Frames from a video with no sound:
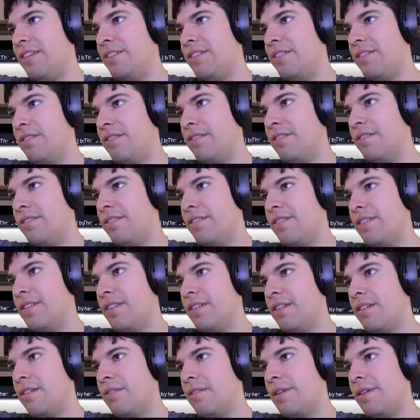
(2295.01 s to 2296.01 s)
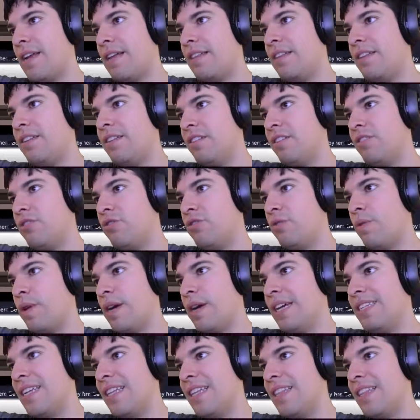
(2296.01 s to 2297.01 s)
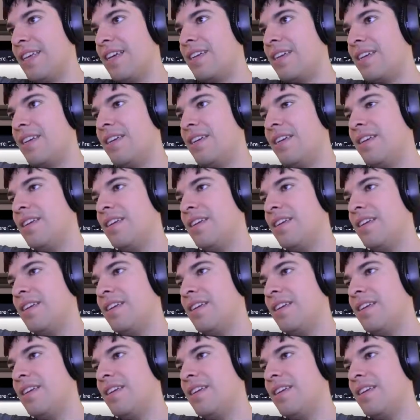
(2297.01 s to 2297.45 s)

I'm gonna have to do this twice, I think.